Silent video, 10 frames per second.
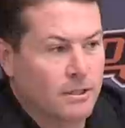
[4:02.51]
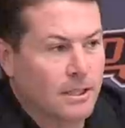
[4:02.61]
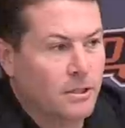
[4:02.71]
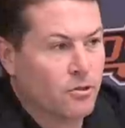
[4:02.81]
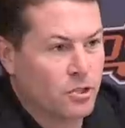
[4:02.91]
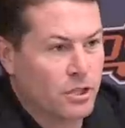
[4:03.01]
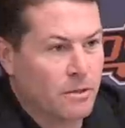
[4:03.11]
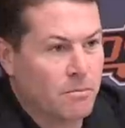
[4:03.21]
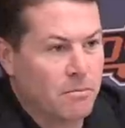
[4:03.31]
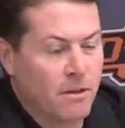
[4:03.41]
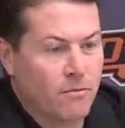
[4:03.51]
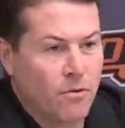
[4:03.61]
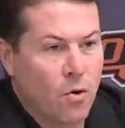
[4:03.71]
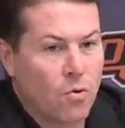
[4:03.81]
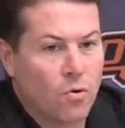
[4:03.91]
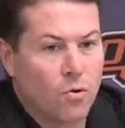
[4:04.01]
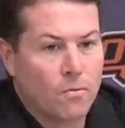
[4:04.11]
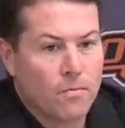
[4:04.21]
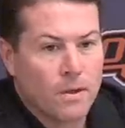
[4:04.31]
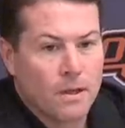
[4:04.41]
leadership, being
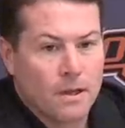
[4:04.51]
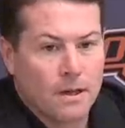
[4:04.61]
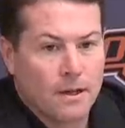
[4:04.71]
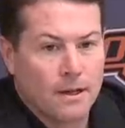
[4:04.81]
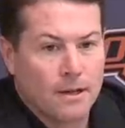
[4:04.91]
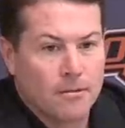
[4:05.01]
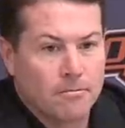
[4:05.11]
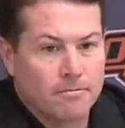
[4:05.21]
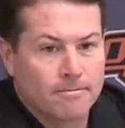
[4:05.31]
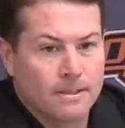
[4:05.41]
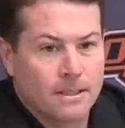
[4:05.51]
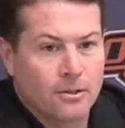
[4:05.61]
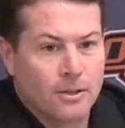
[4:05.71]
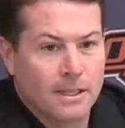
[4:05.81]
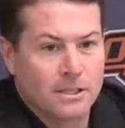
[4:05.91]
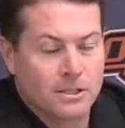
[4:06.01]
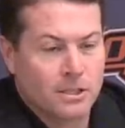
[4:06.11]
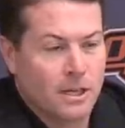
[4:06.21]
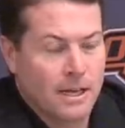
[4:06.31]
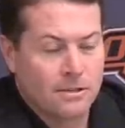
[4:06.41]
vocal. You know, he
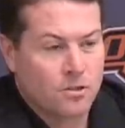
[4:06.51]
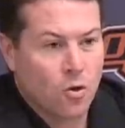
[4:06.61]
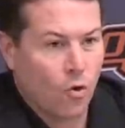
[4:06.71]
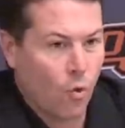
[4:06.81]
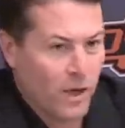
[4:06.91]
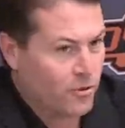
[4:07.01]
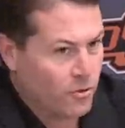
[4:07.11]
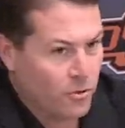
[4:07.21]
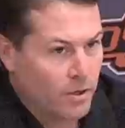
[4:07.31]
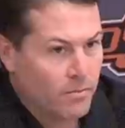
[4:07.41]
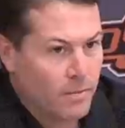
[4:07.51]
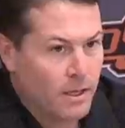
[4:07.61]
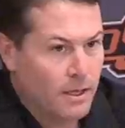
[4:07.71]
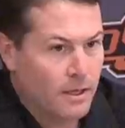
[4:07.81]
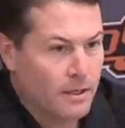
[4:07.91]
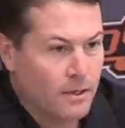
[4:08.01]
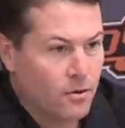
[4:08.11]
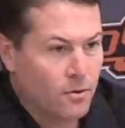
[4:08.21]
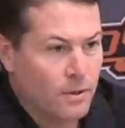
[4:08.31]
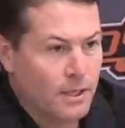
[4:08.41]
just has no quit to him. He
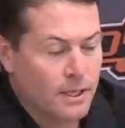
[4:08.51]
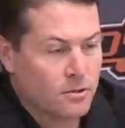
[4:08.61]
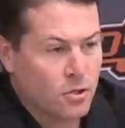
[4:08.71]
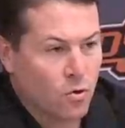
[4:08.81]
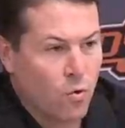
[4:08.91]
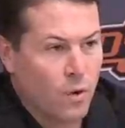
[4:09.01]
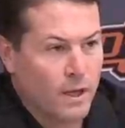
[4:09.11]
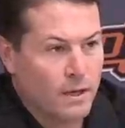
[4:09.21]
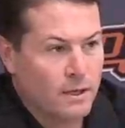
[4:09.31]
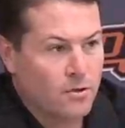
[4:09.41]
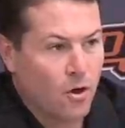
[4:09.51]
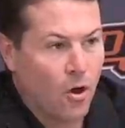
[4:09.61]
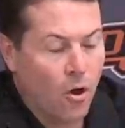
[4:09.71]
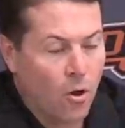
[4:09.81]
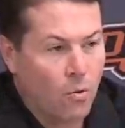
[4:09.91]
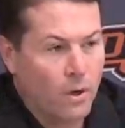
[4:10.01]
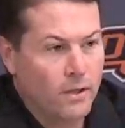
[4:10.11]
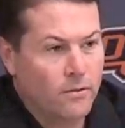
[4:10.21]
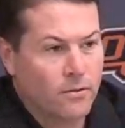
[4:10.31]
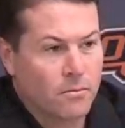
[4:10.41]
has no quit. He's
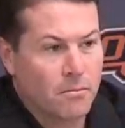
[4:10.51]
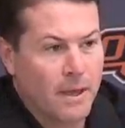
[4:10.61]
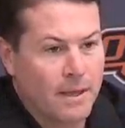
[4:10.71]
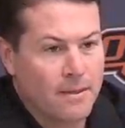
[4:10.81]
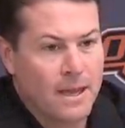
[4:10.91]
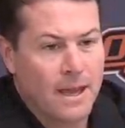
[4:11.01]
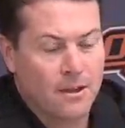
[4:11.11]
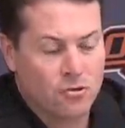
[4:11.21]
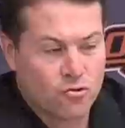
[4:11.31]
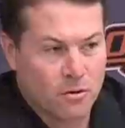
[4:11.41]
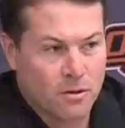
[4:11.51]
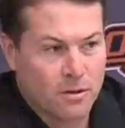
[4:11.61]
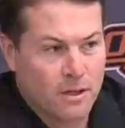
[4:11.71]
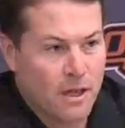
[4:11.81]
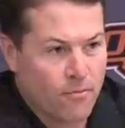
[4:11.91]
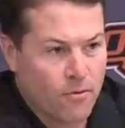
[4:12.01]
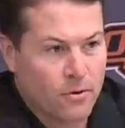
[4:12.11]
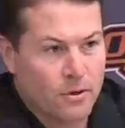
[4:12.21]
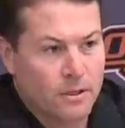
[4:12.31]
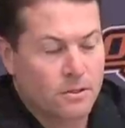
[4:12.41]
always making the extra
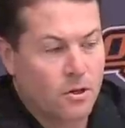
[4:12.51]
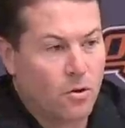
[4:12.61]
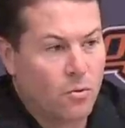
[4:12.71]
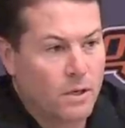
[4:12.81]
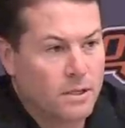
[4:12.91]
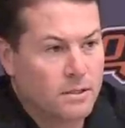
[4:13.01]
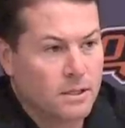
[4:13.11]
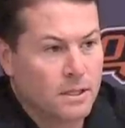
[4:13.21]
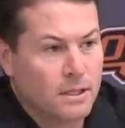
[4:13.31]
effort. He's always